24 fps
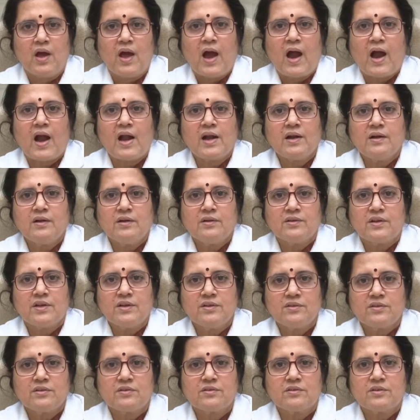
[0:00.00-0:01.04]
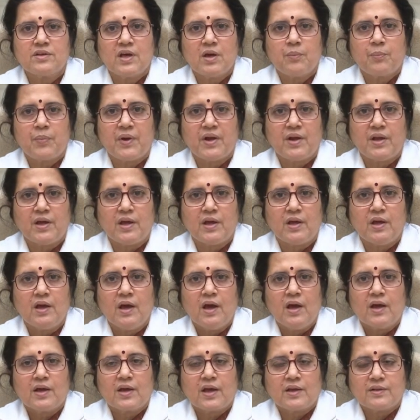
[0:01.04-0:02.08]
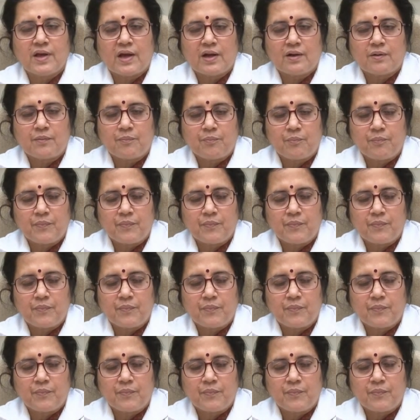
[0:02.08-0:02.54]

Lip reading: And this CAPD, that